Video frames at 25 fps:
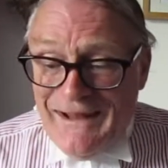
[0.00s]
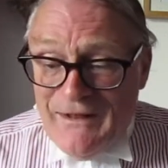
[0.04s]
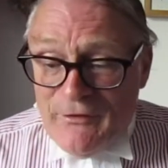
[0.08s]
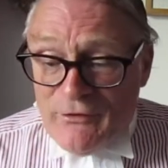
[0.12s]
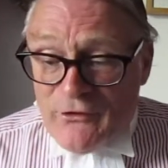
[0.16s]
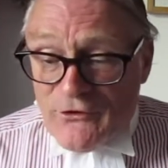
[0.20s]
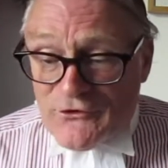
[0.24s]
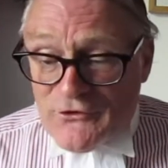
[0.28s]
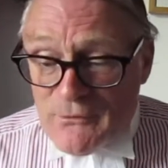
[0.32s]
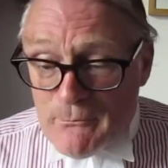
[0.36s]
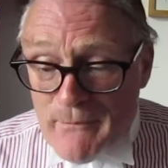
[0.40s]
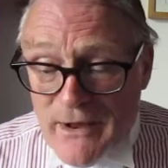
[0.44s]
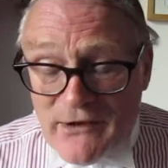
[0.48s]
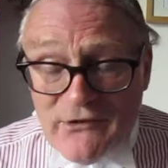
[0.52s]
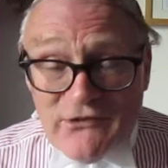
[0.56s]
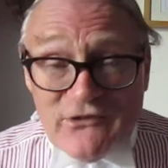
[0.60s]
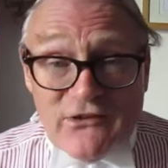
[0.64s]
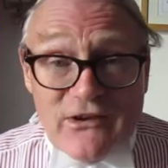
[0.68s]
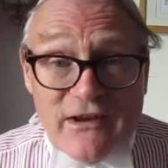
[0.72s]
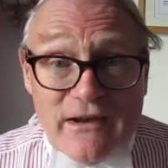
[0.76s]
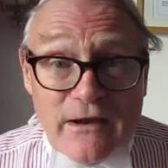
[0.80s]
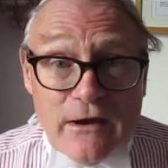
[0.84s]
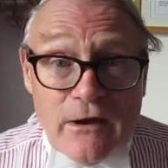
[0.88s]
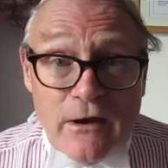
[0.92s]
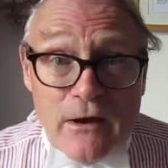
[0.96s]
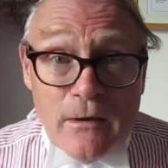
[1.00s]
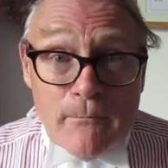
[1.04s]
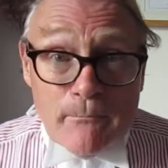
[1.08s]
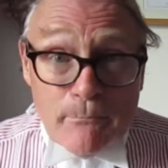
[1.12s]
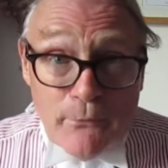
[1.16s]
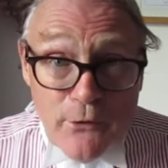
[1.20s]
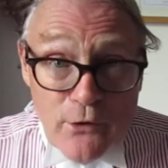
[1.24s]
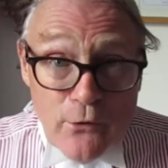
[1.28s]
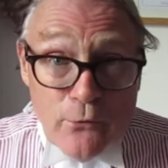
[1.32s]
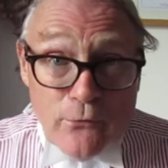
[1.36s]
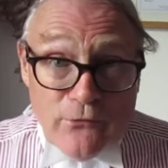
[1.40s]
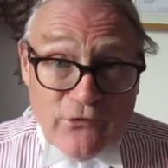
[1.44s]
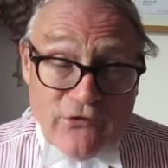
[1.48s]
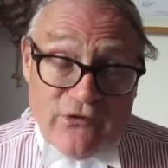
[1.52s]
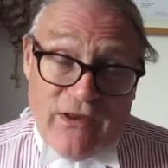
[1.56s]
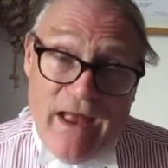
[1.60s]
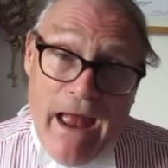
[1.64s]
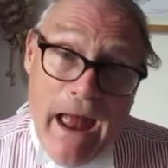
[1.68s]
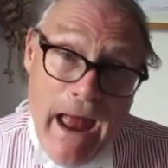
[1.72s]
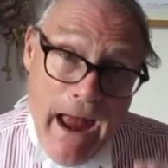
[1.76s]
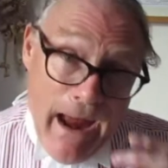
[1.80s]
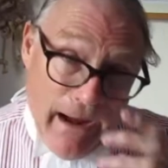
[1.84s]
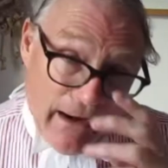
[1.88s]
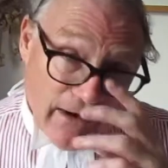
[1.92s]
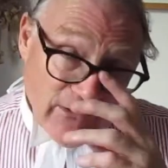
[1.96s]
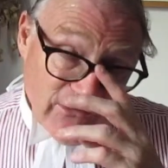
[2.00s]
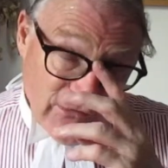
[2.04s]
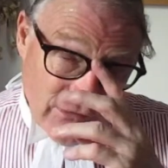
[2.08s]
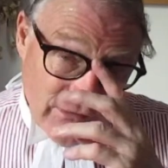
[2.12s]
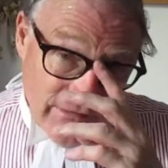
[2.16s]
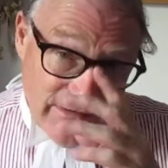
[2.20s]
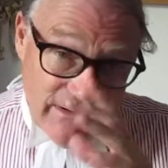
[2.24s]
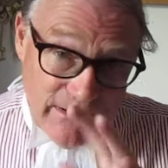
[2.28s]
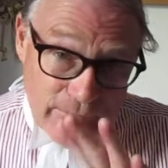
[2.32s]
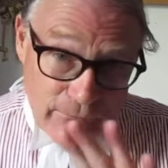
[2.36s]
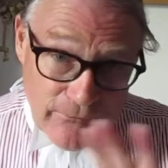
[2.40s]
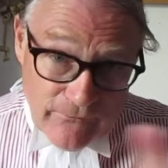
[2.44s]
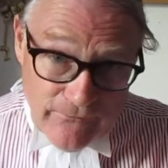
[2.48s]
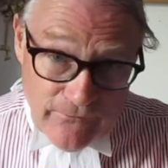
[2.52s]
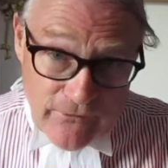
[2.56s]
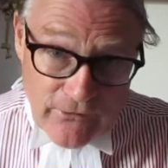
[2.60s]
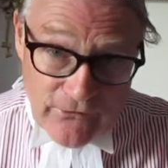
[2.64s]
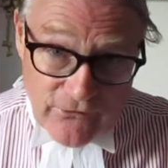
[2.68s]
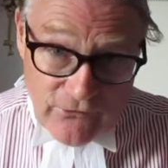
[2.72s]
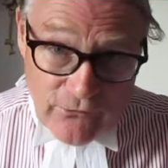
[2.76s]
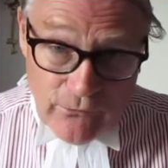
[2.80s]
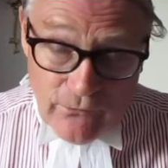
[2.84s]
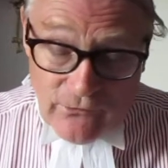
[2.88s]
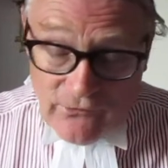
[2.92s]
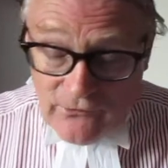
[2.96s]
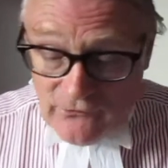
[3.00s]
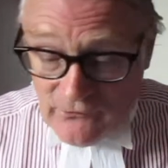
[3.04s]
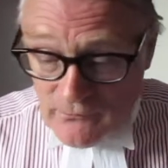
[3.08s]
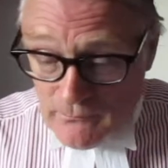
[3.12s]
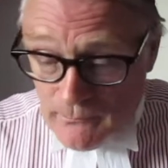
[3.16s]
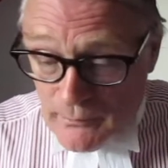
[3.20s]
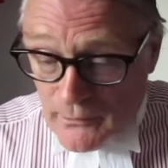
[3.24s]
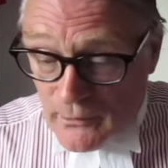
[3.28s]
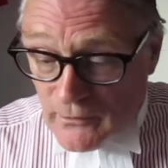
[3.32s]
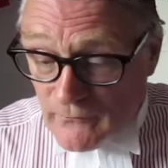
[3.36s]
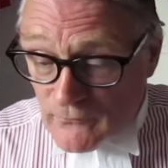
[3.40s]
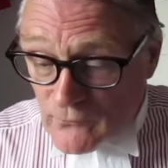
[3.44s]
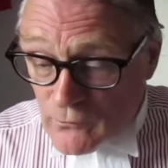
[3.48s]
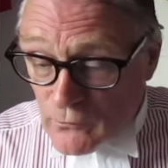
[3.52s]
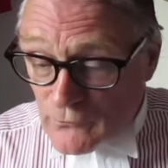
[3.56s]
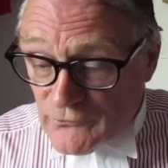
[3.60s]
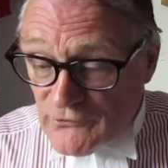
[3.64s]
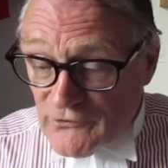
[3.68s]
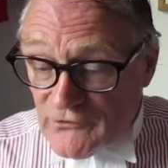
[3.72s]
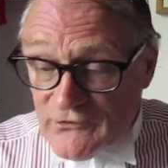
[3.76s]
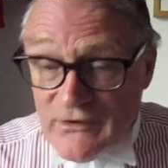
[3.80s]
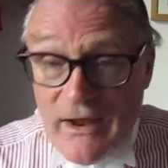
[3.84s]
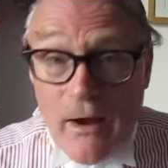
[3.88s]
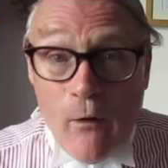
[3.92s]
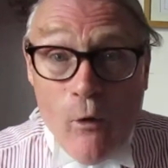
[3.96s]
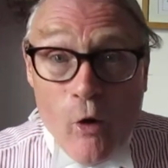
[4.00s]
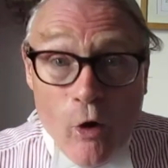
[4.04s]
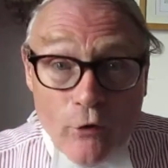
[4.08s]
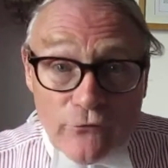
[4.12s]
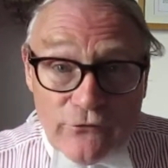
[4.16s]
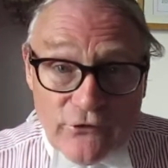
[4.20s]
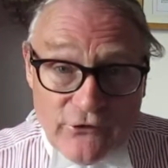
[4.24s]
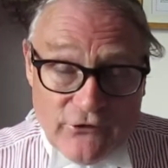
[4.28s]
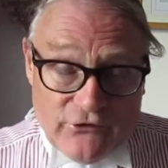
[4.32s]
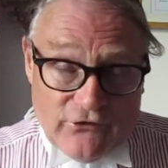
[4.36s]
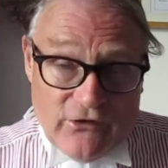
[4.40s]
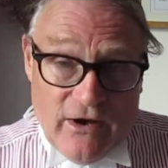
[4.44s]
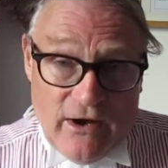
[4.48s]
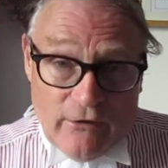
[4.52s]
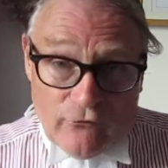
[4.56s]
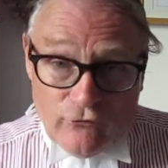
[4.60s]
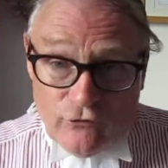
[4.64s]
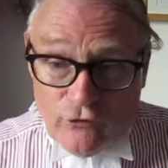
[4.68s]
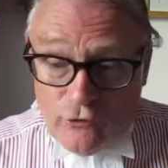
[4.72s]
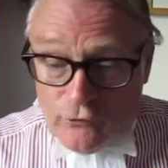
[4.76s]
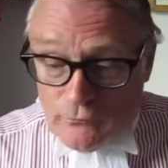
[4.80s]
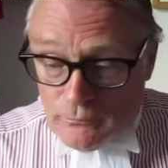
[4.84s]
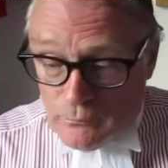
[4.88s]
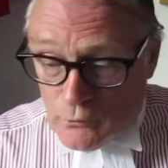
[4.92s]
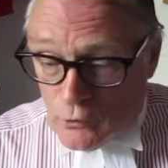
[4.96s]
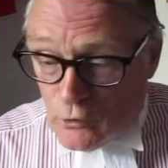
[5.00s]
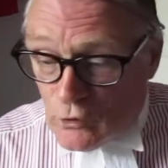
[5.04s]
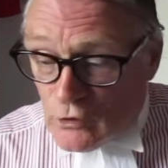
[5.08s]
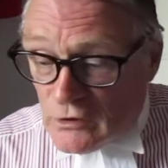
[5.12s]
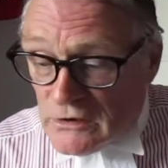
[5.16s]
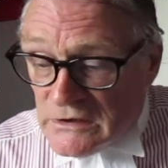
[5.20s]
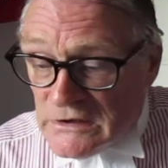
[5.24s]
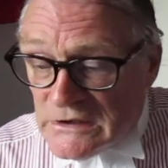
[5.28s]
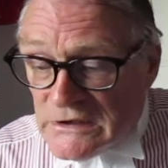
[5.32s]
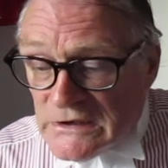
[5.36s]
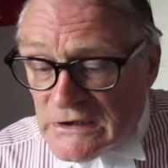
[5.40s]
The Domestic Abuse Act, he refers to it as a bill, of course, is now on the statute book.